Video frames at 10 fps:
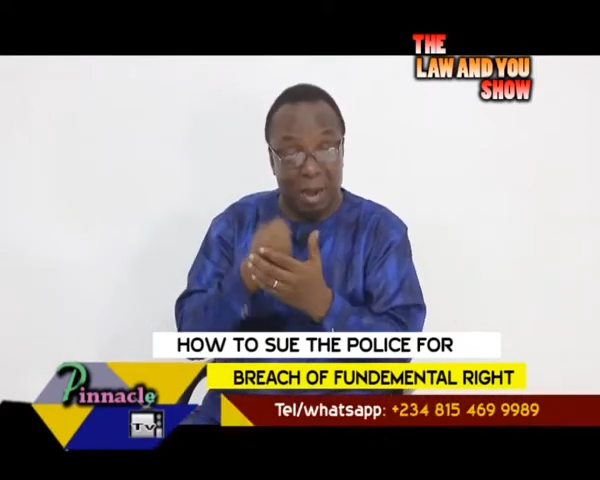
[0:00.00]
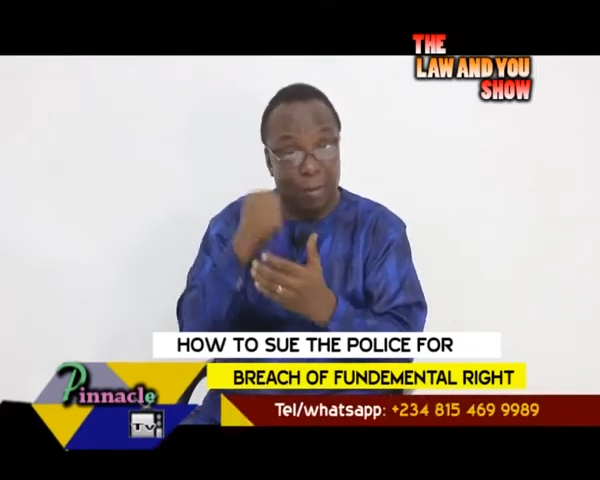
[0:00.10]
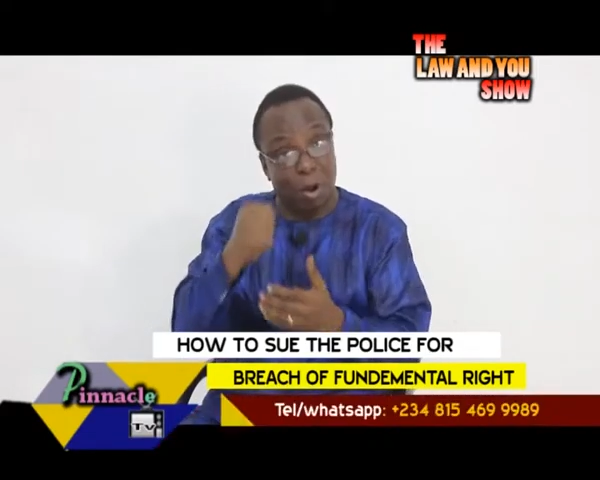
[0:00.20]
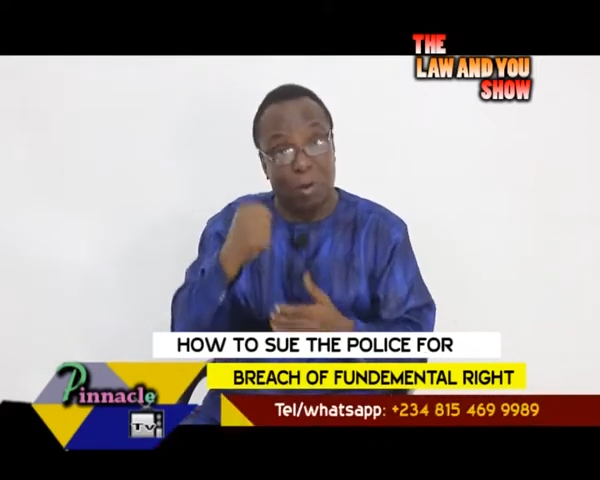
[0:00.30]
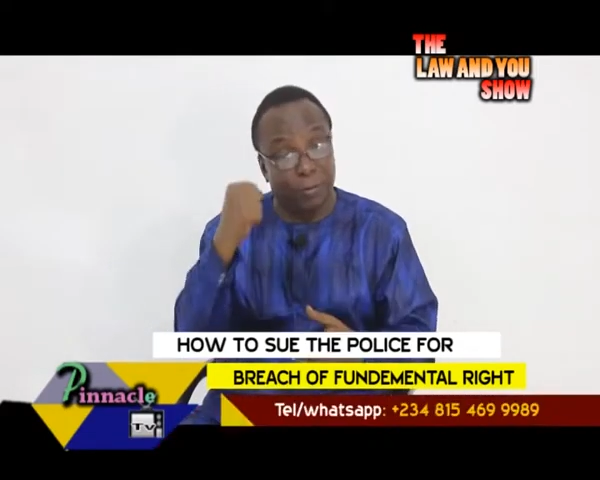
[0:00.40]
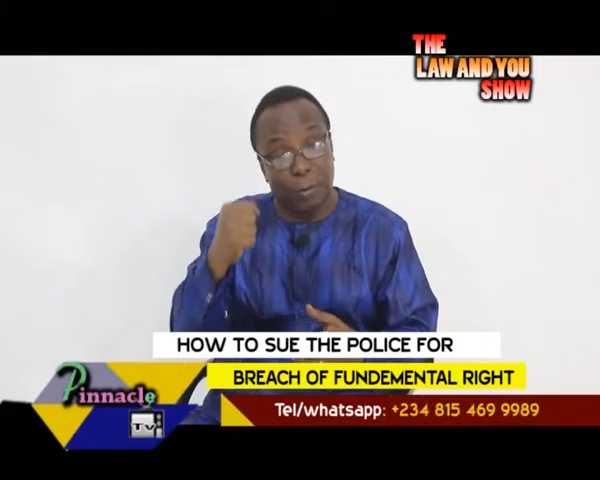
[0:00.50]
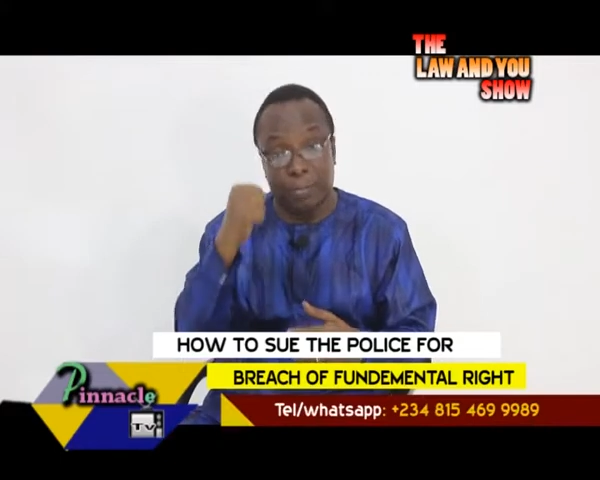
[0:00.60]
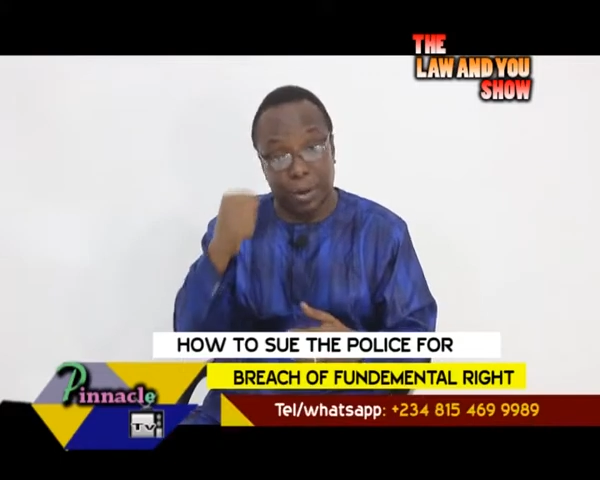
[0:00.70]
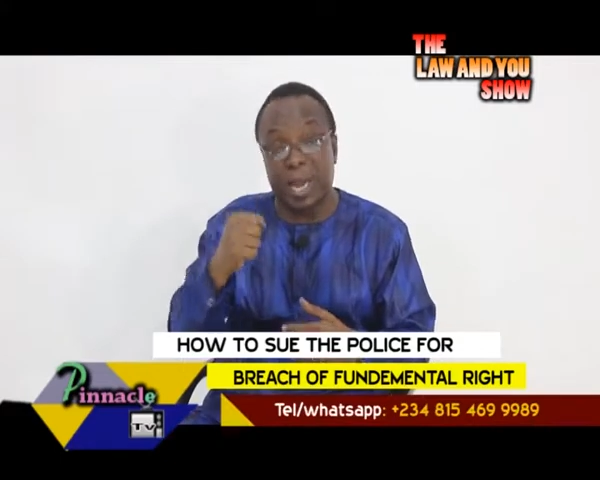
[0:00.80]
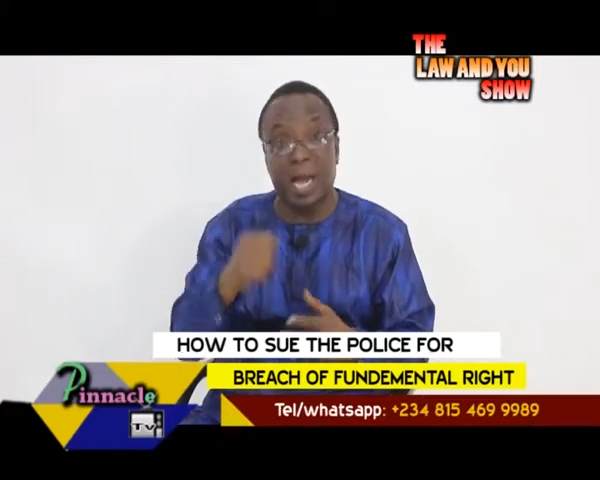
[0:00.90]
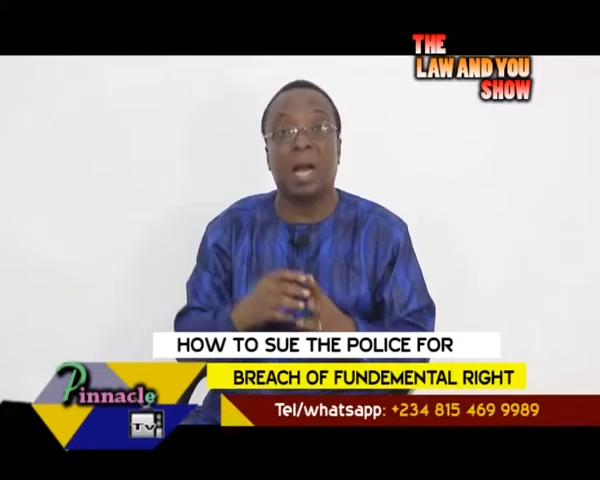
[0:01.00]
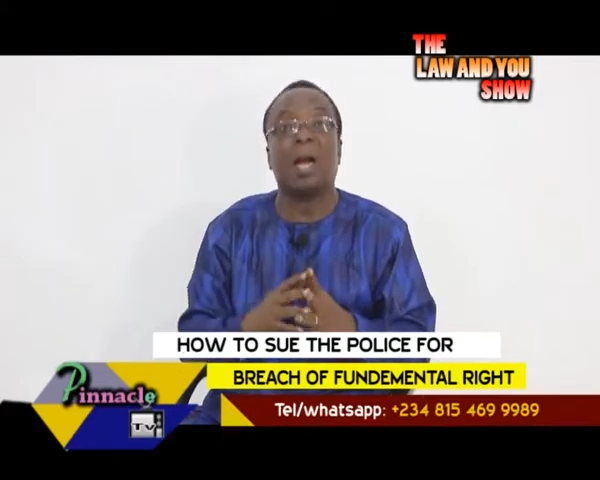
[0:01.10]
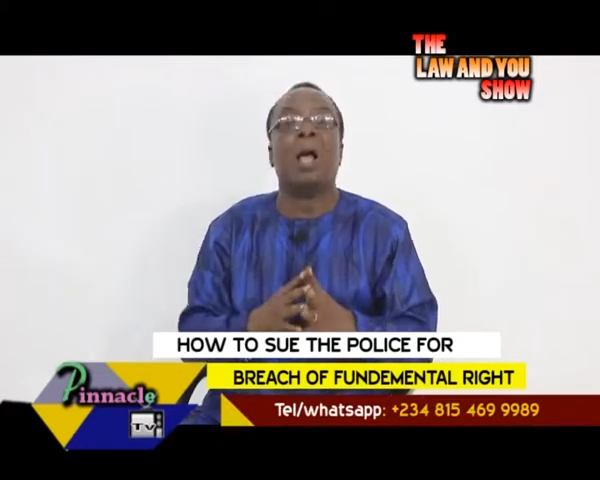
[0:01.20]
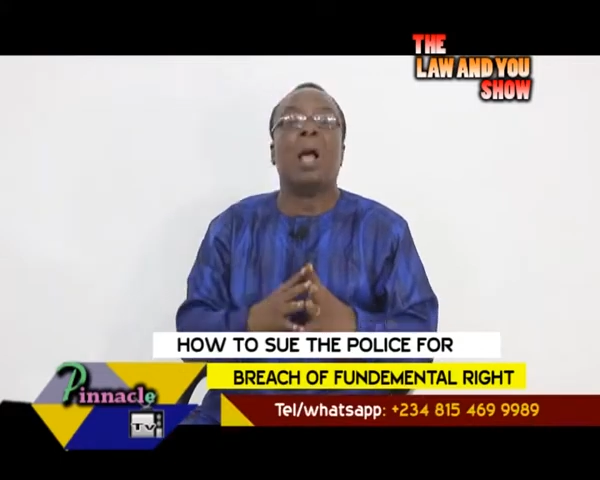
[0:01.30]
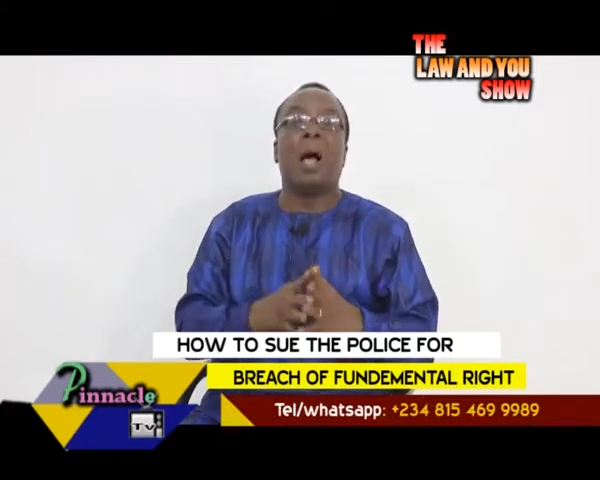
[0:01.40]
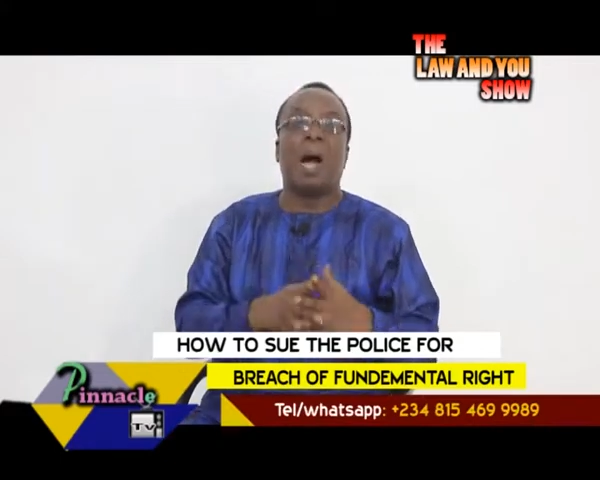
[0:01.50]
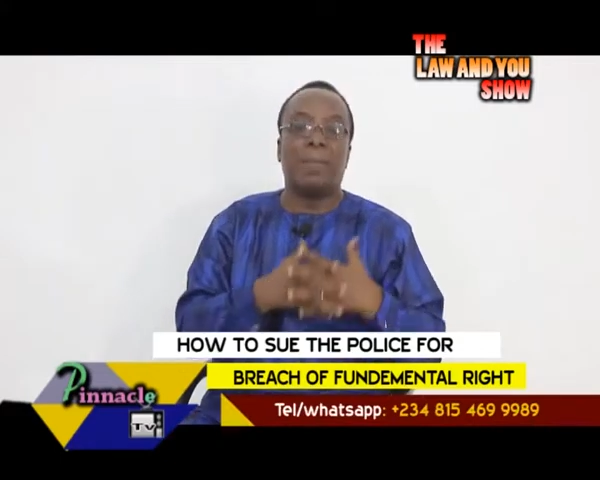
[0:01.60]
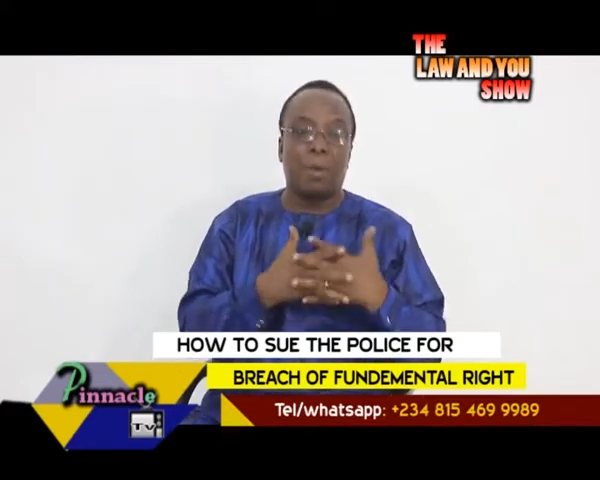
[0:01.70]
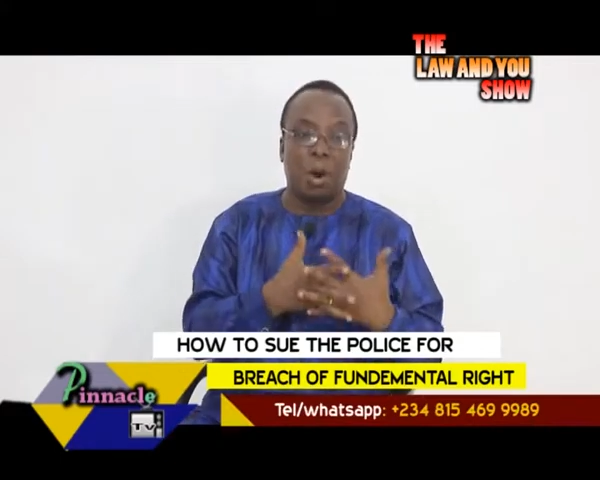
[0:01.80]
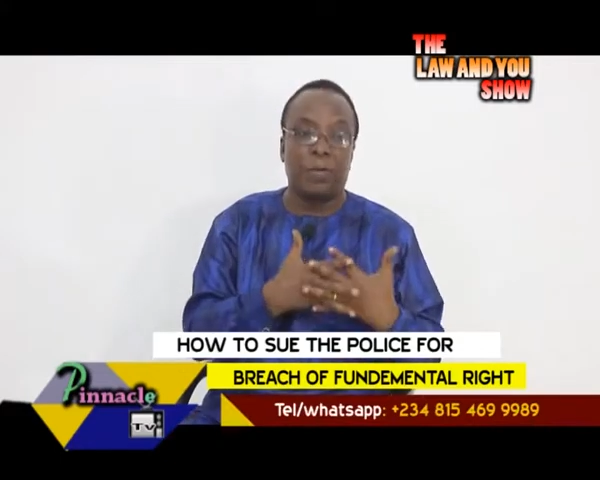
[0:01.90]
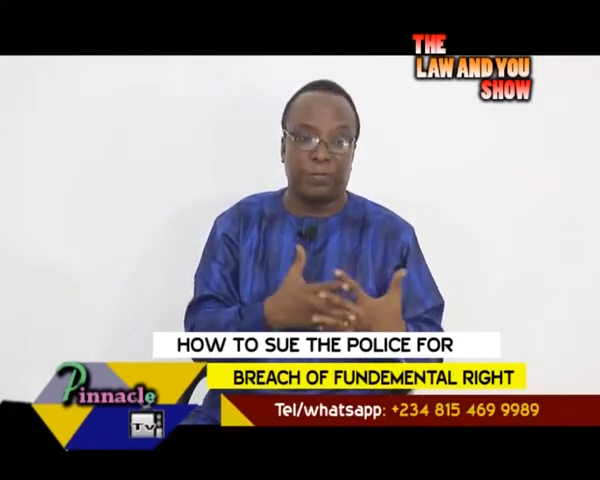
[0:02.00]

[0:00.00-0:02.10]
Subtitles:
all for prayer. I'm all